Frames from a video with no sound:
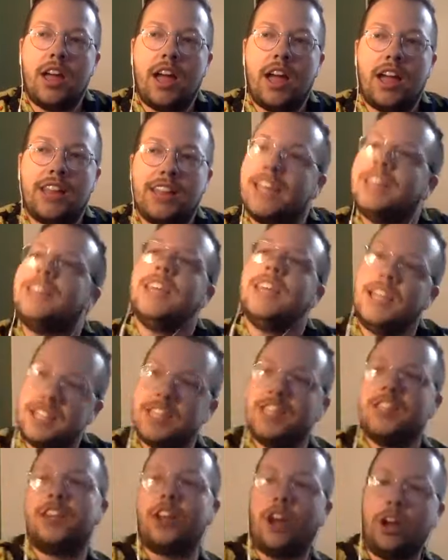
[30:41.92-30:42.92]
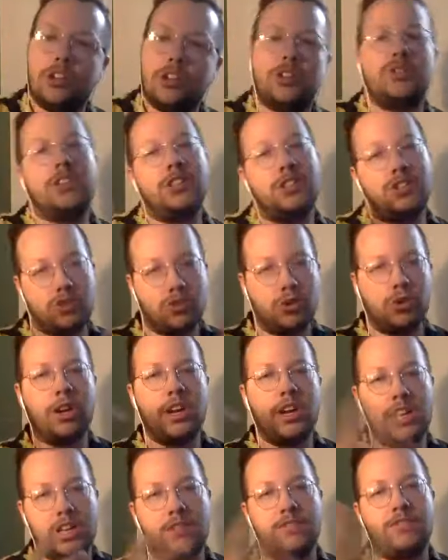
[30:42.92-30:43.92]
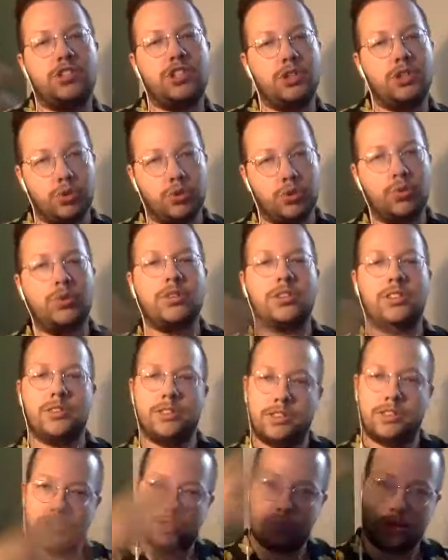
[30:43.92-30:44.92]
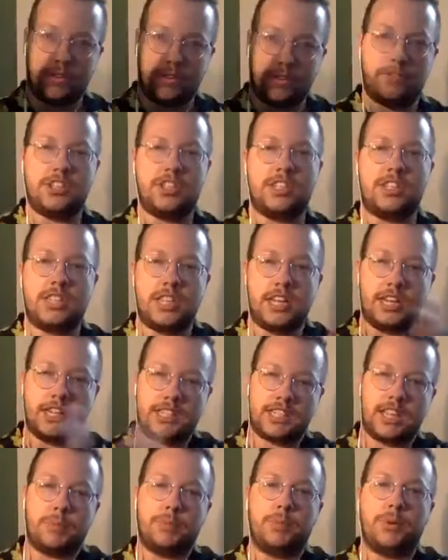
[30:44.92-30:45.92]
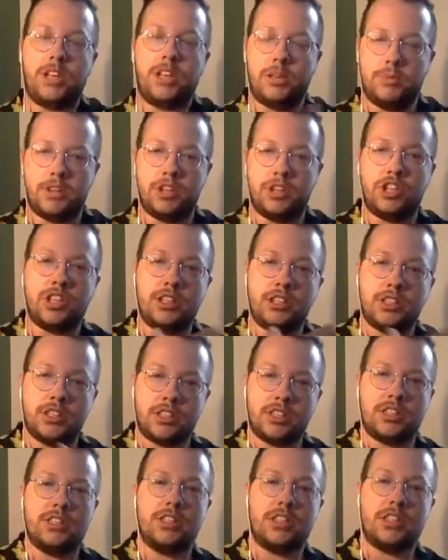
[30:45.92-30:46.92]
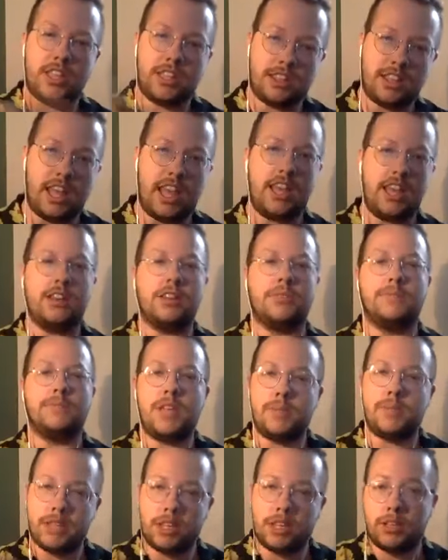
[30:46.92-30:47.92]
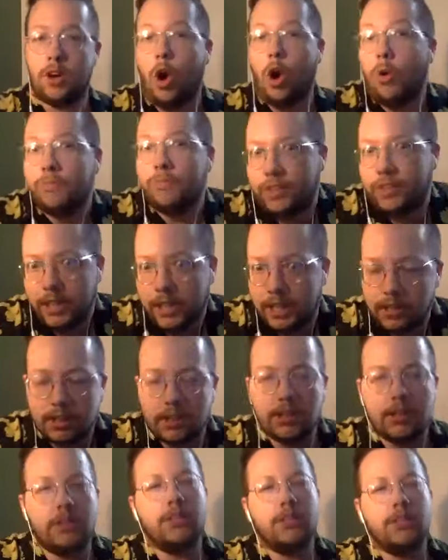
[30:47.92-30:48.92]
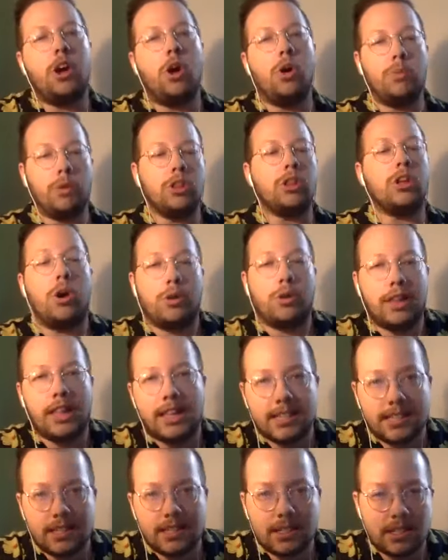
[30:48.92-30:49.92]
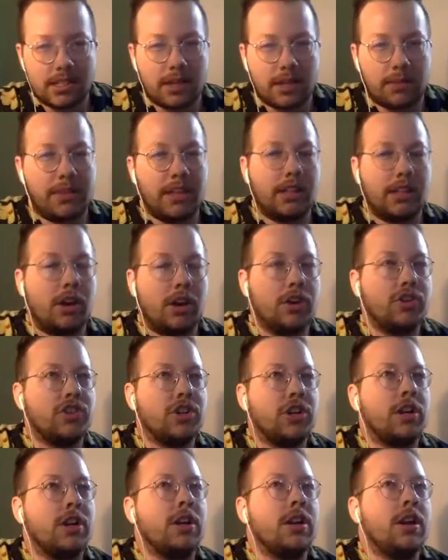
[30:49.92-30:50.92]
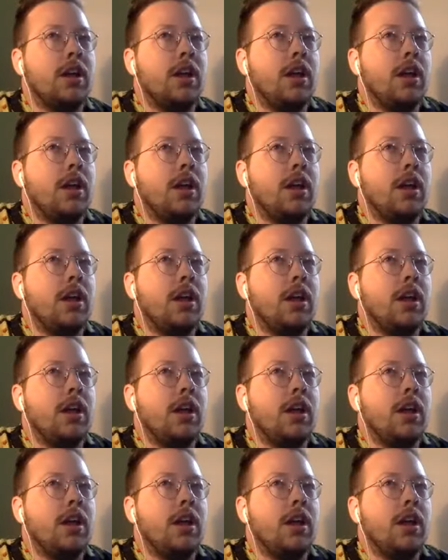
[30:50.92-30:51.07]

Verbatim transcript: I like the idea that also this story gives you sort of distinct separate images that then maybe hopefully co- coalesce into something larger.